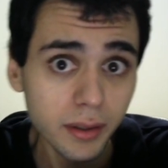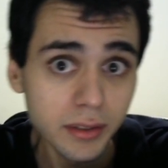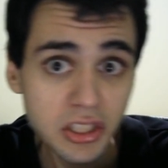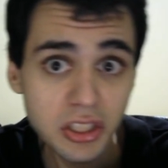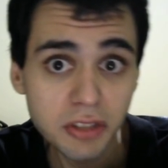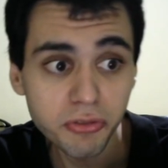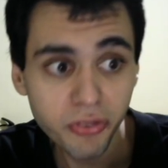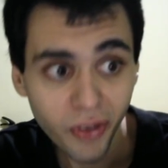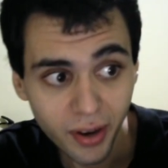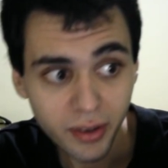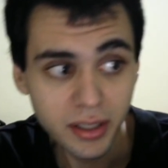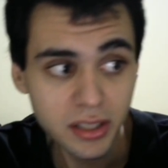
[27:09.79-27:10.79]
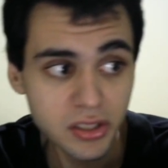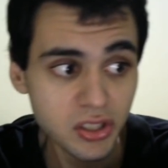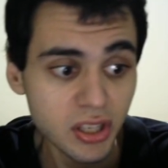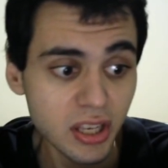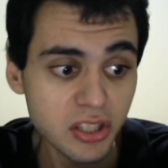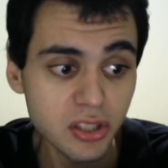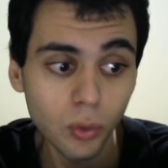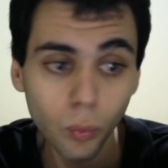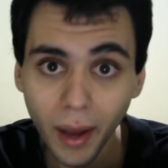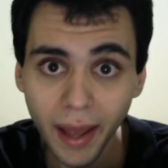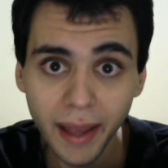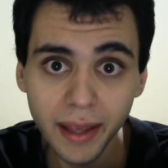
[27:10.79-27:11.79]
This unfairness is, in a
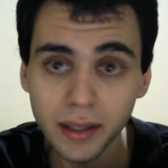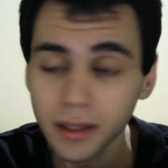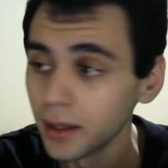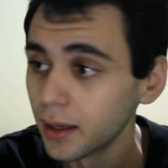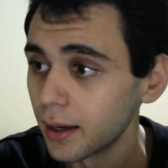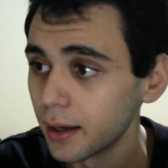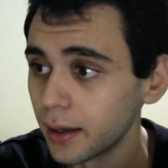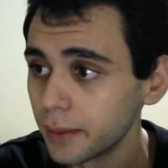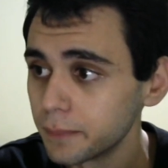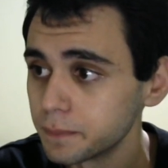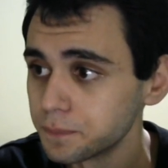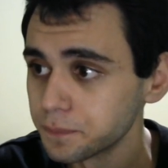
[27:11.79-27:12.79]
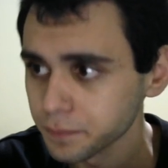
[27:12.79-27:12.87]
way, um,